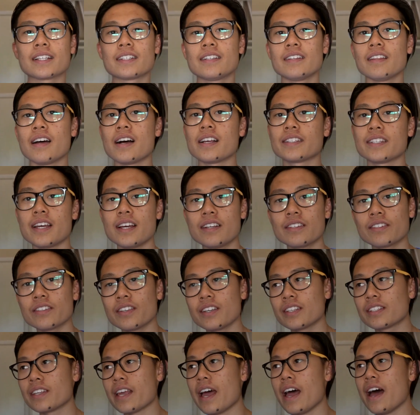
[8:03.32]
to Los
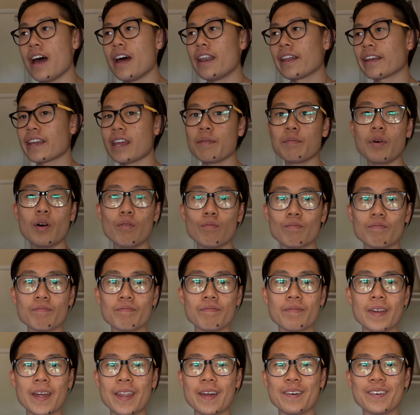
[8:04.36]
Angeles and I came home.
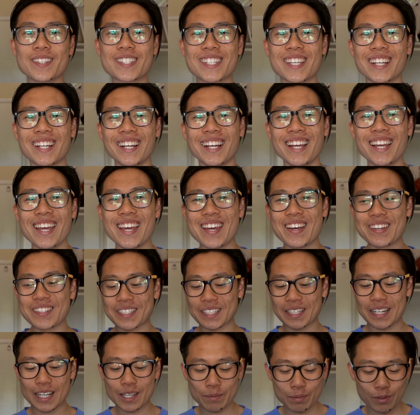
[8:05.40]
It was a
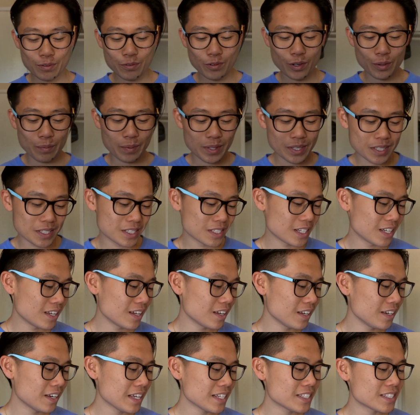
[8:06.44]
nice performance,
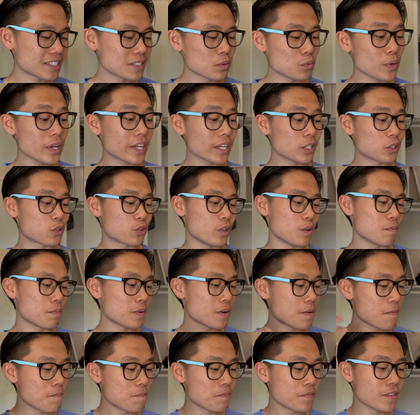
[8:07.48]
a nice weekend trip.
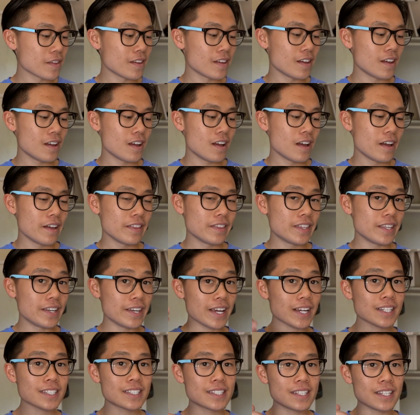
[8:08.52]
The
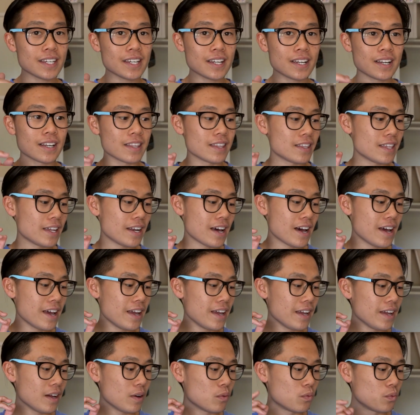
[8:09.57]
next thing that
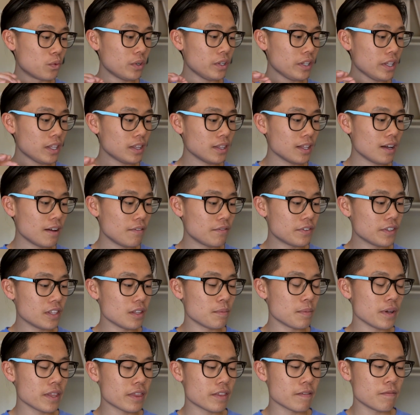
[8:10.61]
I really loved in the
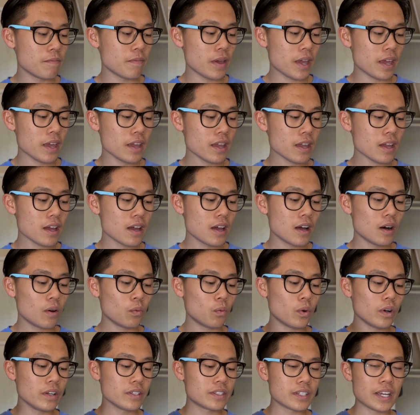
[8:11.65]
month of May
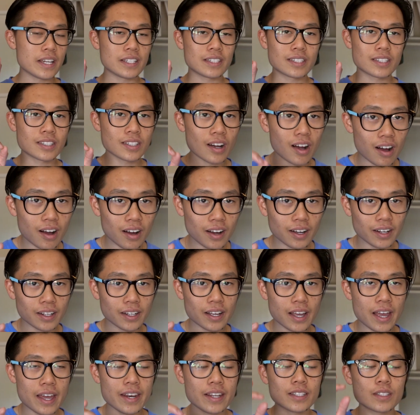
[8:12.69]
was a song,
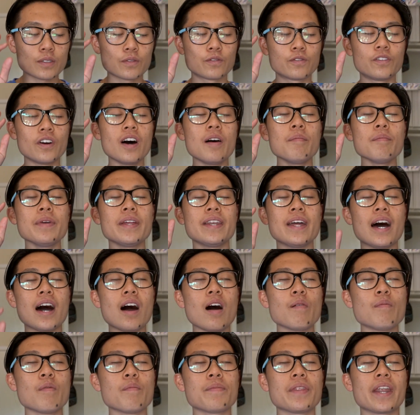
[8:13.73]
and it's from an
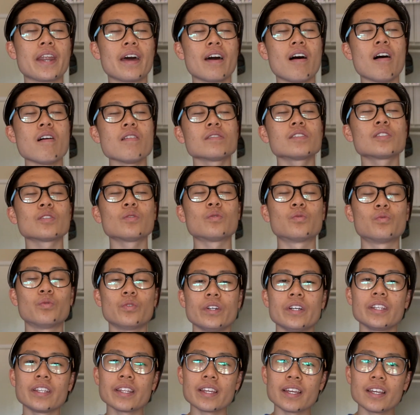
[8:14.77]
album that I also
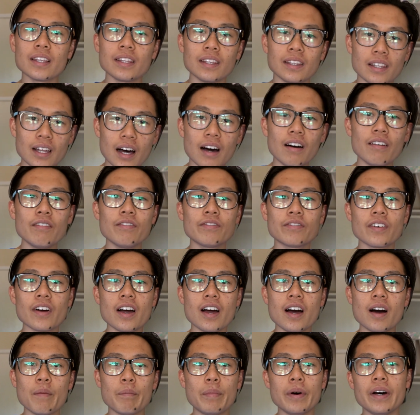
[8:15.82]
really love,
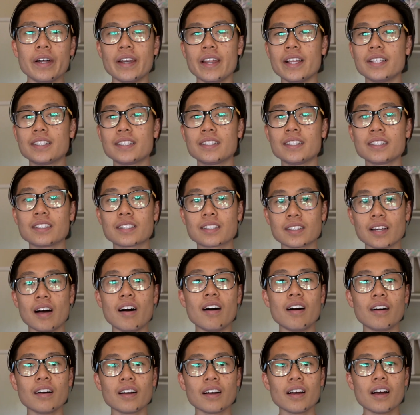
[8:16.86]
but it's the
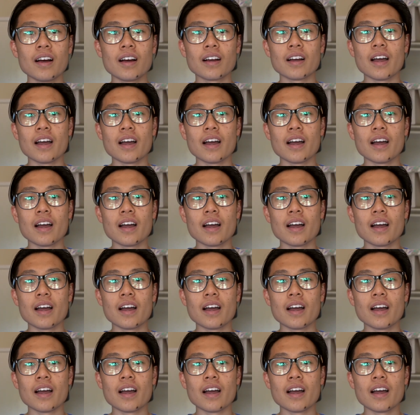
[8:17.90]
song